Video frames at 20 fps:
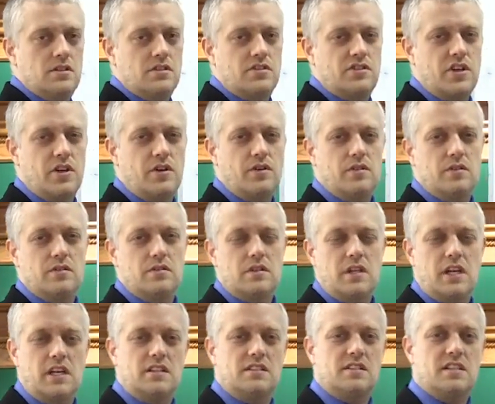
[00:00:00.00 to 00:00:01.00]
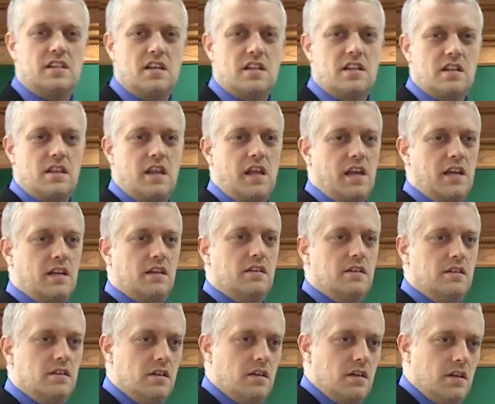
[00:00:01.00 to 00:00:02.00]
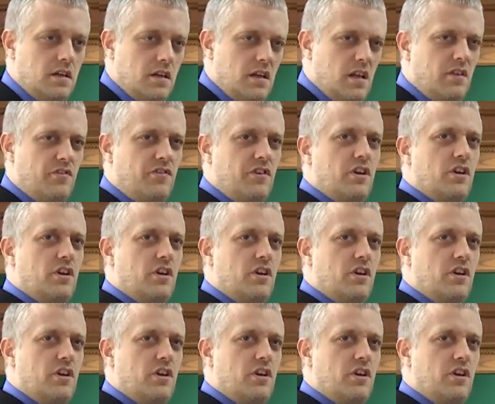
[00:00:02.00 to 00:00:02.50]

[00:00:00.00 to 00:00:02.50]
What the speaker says: So there's another thing. If